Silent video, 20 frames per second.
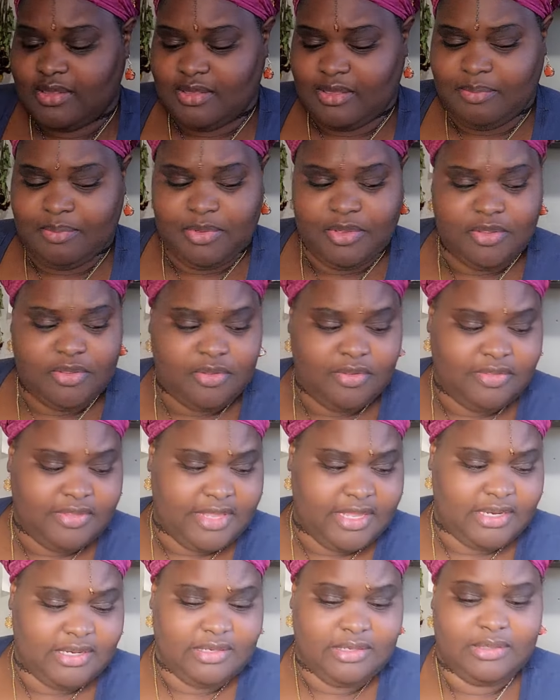the book on
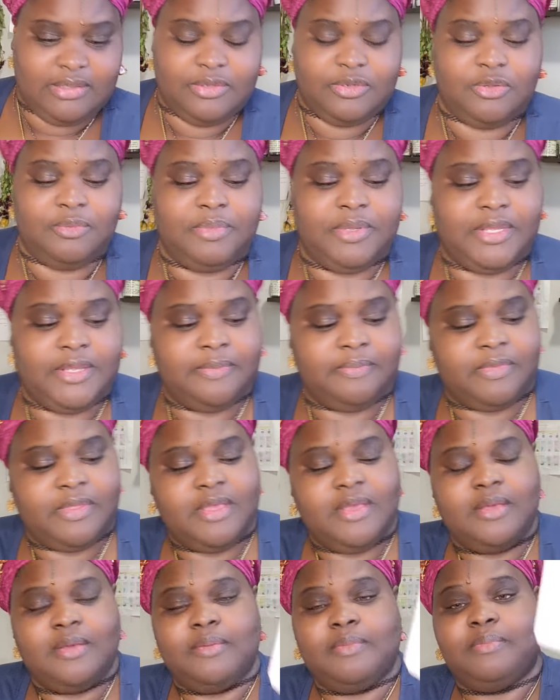that in a little bit.
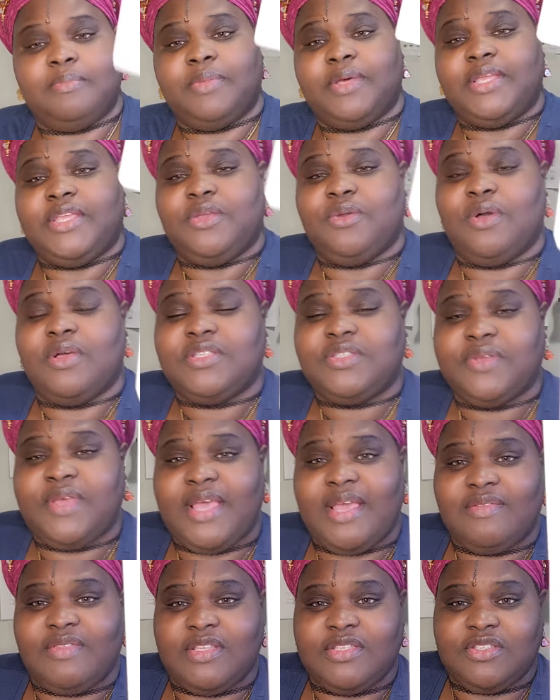But you also
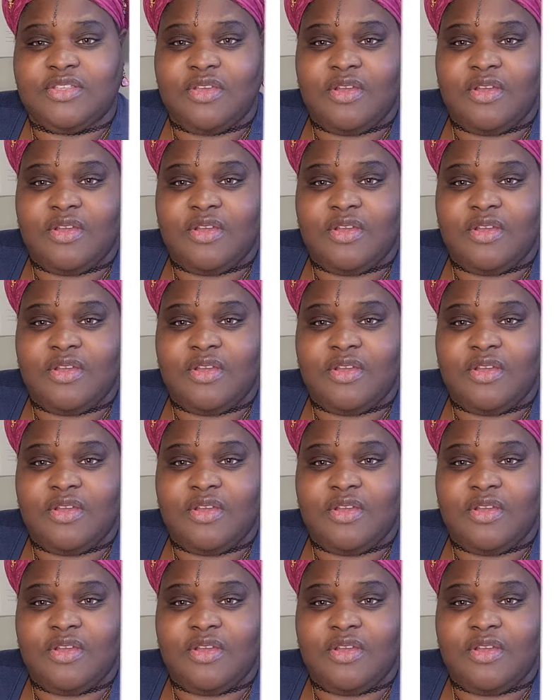have this